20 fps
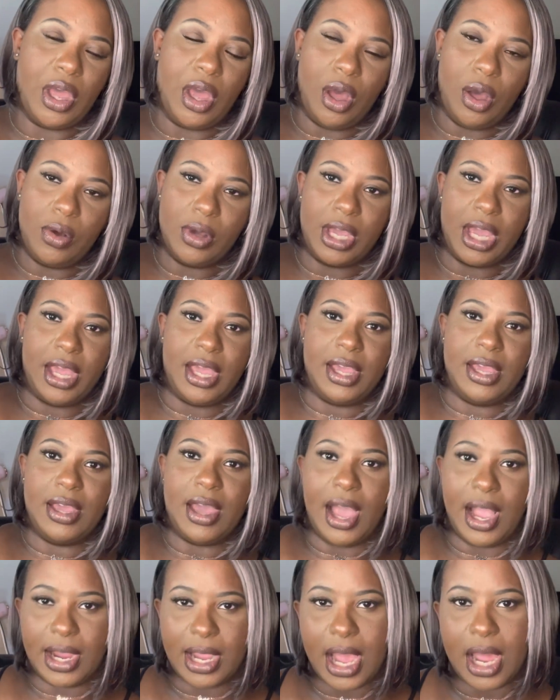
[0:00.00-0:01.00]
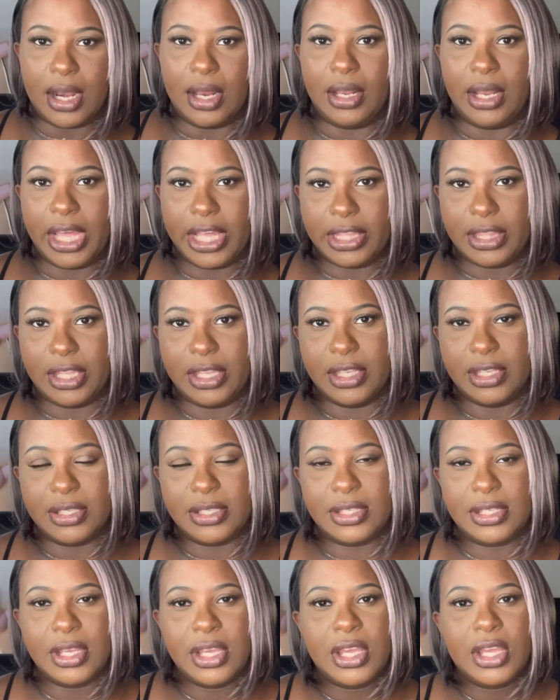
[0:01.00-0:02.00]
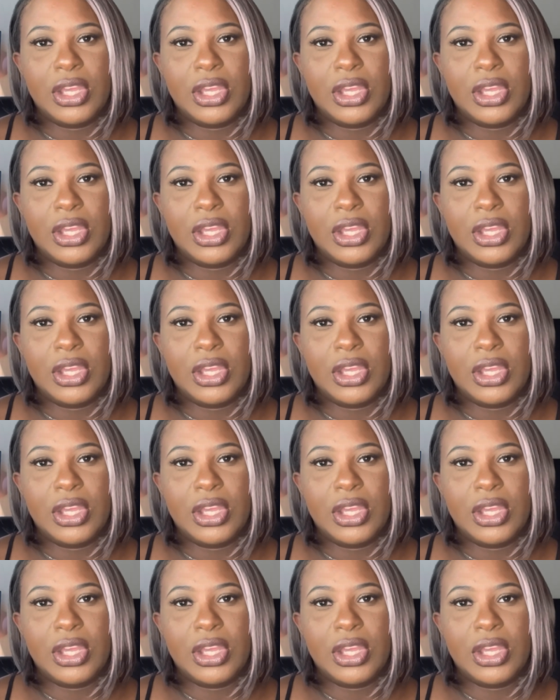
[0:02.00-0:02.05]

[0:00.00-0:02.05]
okay, I kind of like this.